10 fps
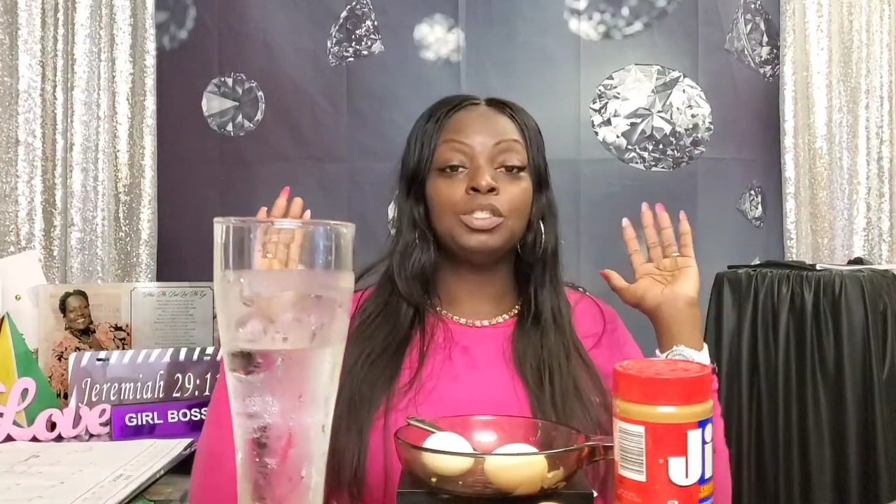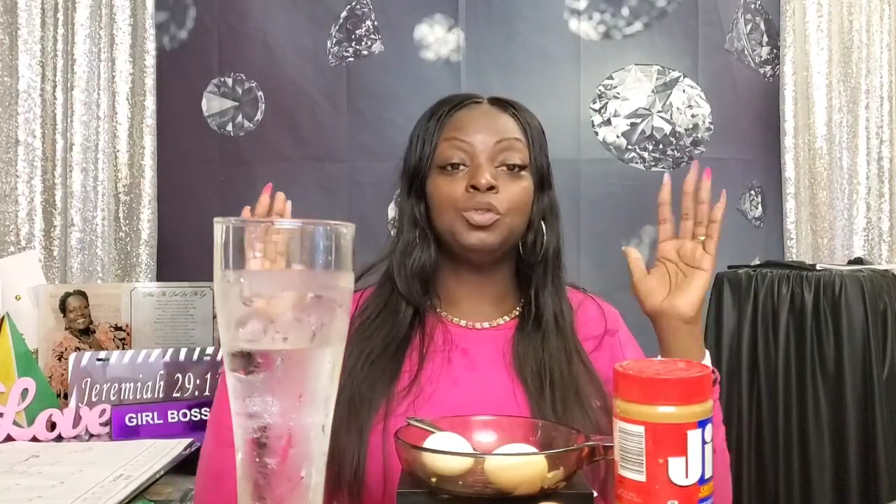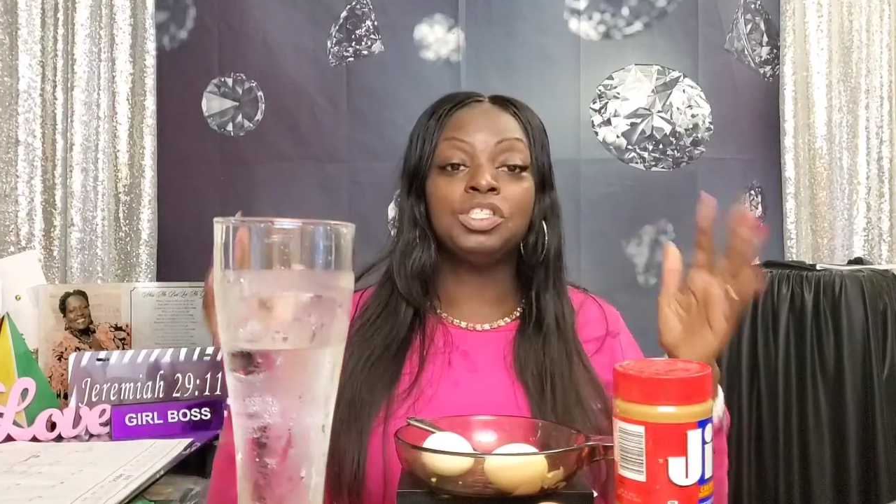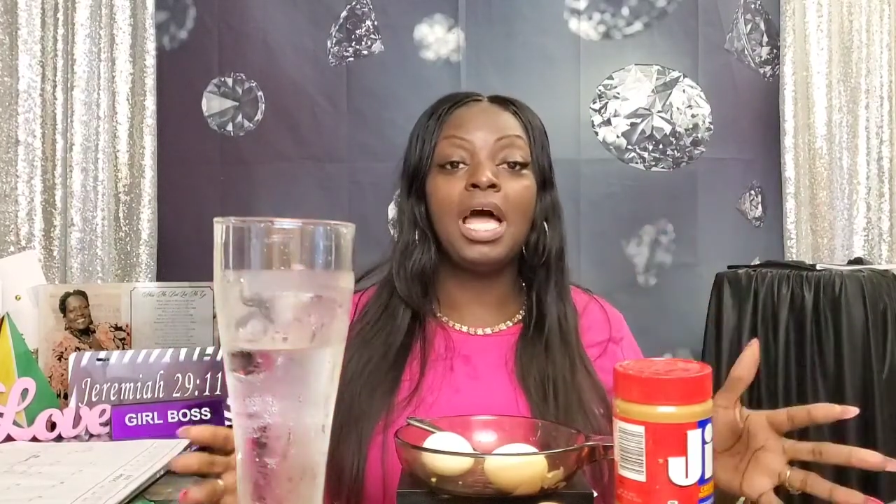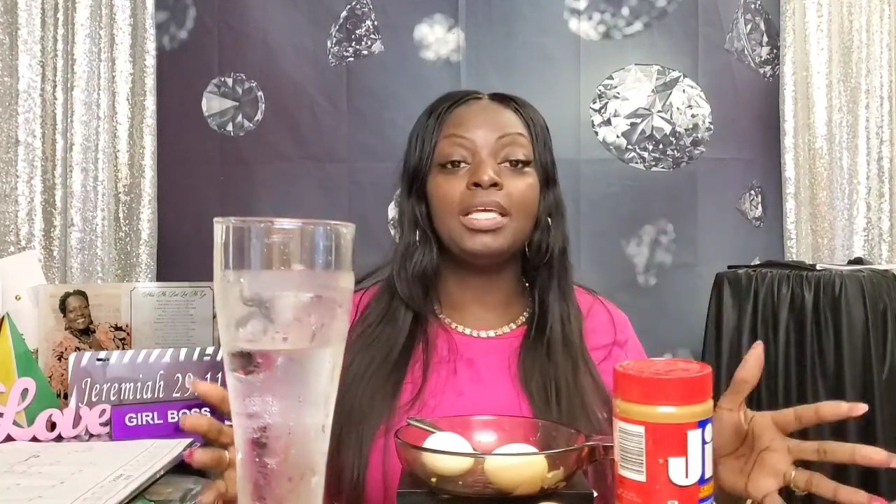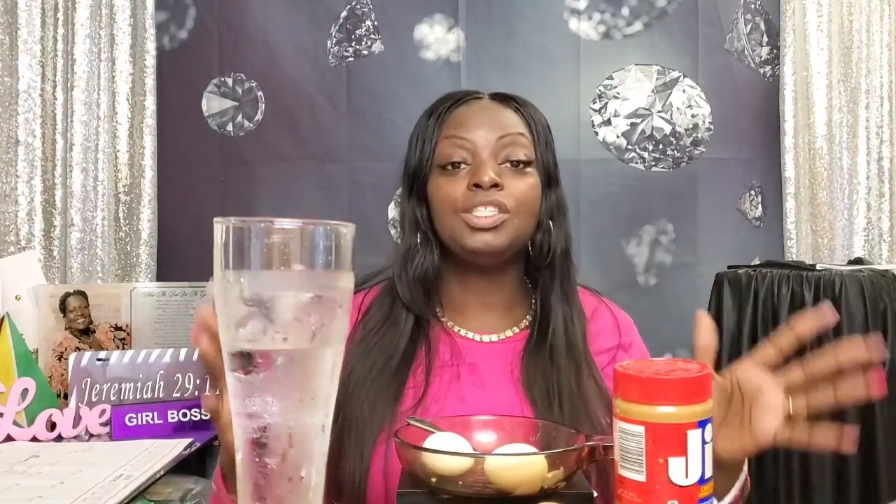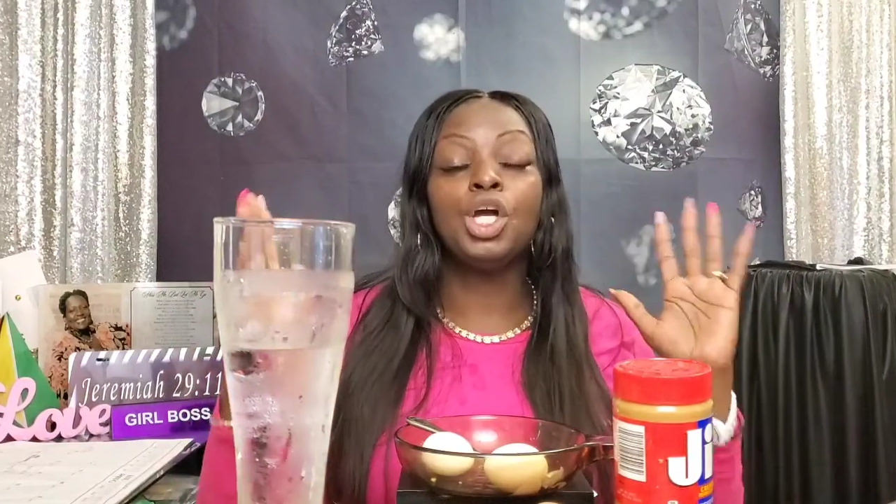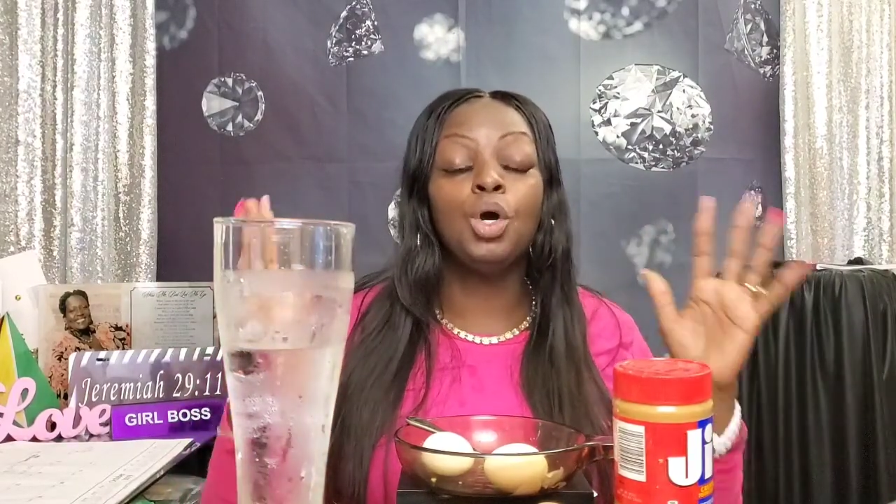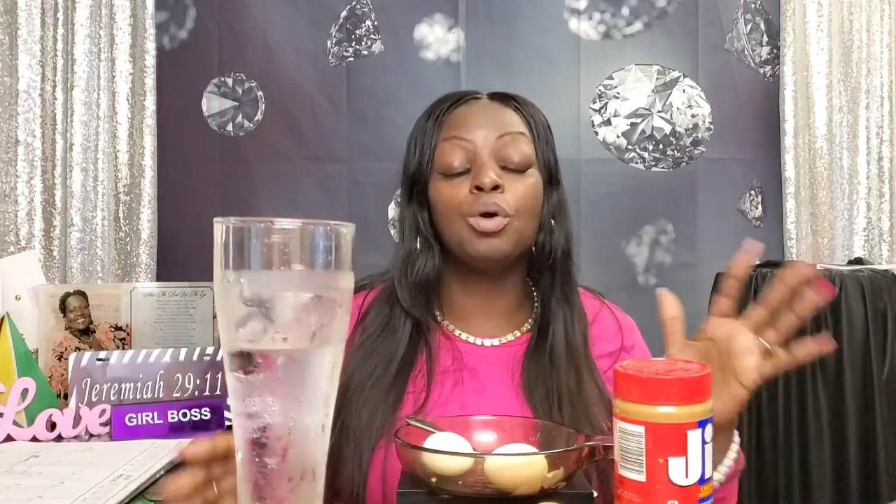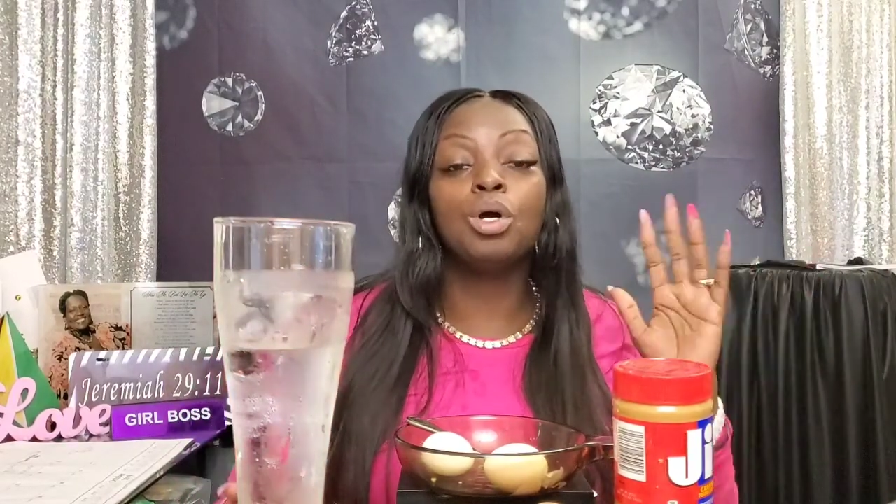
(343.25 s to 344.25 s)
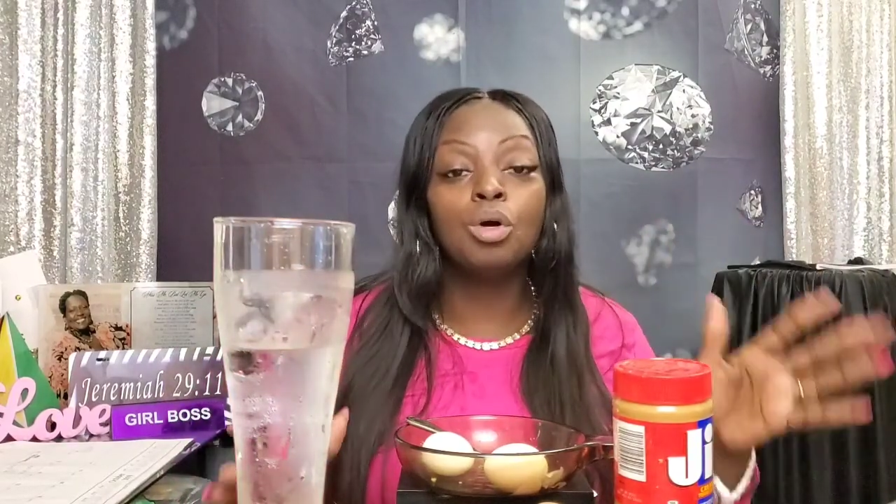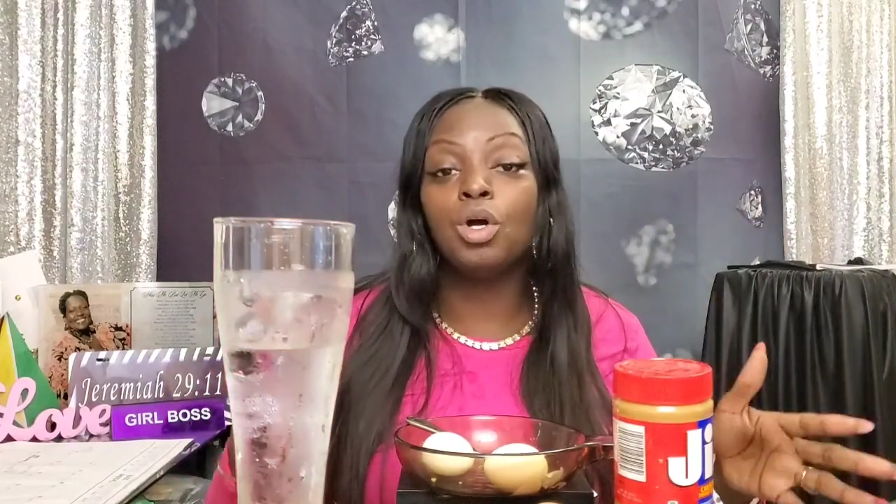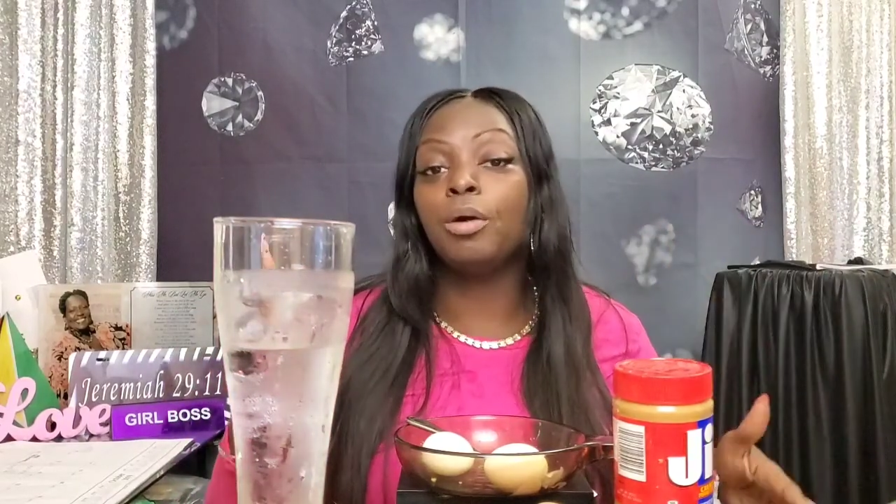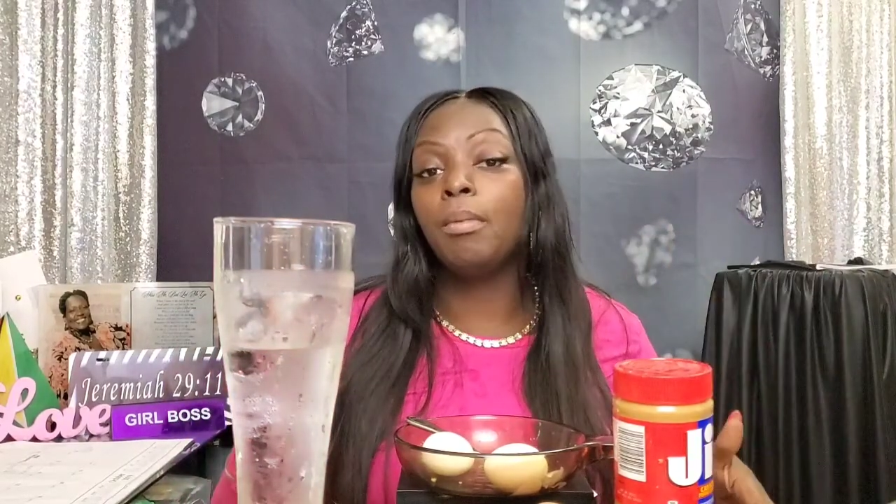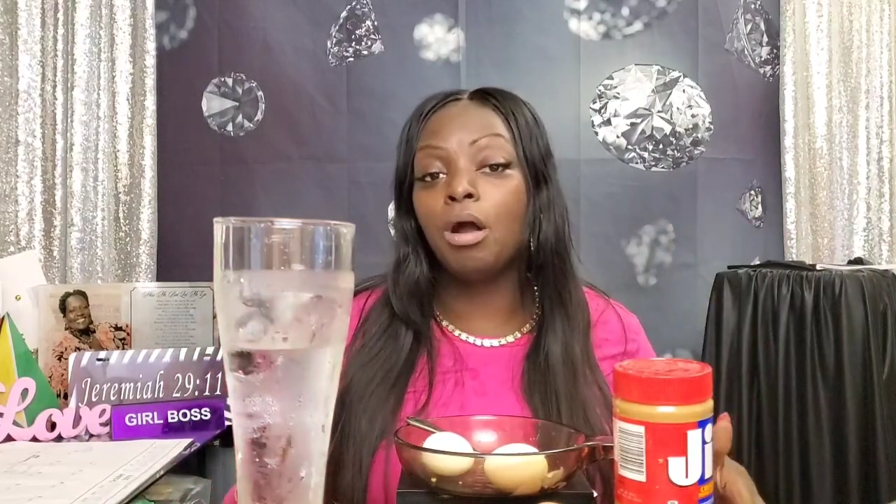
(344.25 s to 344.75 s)
in the world with your
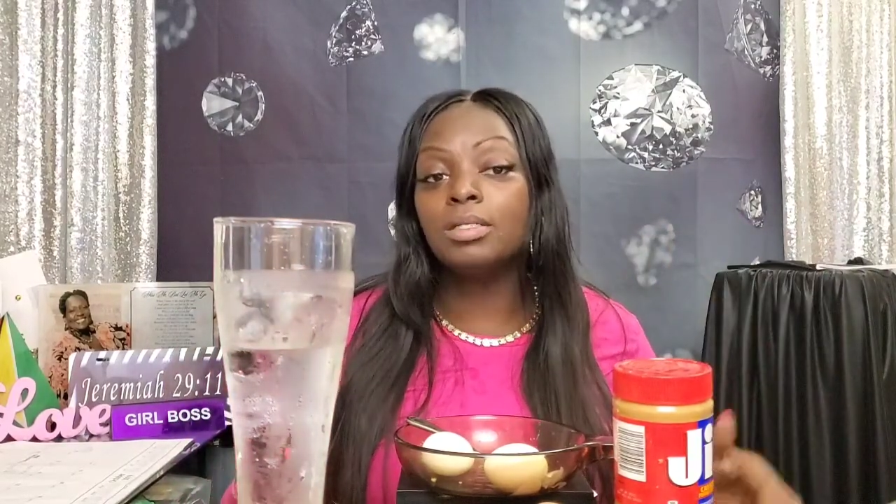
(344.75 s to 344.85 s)
girl,